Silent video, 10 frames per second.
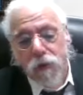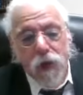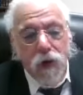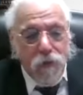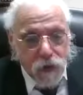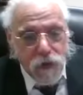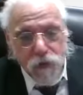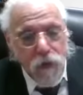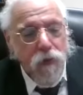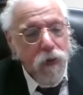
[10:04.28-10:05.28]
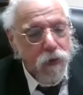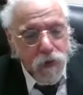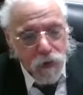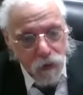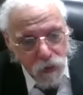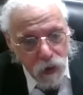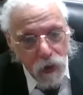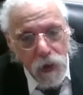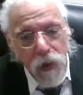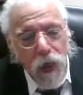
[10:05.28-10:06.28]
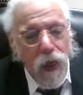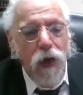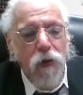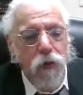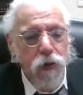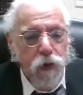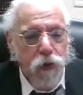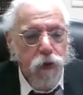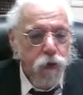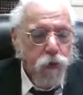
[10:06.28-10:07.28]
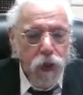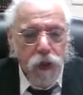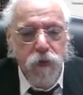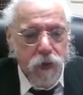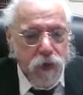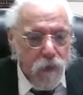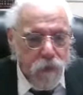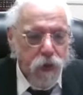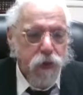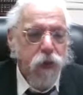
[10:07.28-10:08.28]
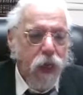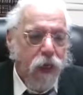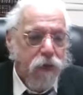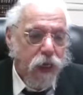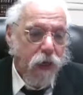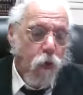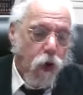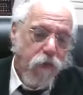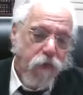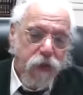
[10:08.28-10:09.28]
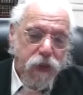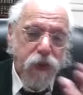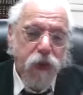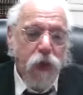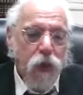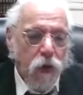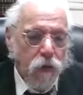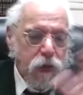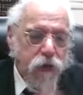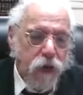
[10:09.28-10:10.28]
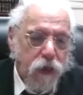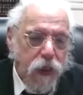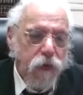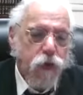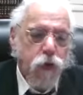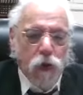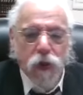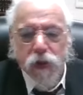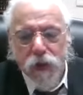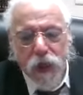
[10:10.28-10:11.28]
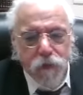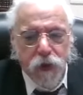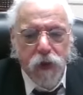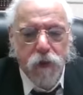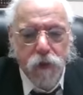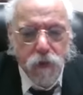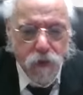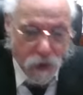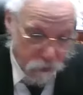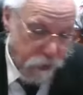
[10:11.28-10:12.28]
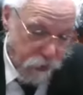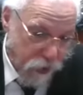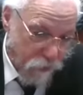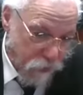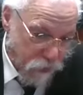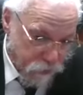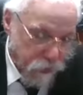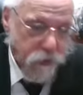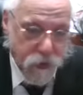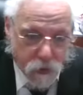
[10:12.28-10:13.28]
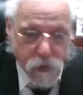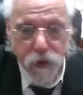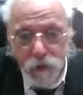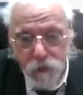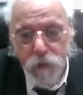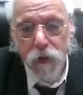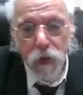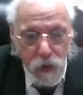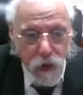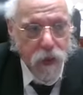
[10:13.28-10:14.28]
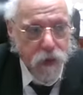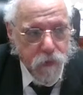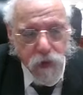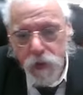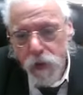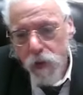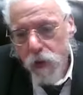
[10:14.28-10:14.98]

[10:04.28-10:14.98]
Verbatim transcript: a, a very strong question. How do you learn two things from the same pasuk and say one of them is only till kiddush and one is after kiddush? That would be the Rambam's approach according to the Kesemish.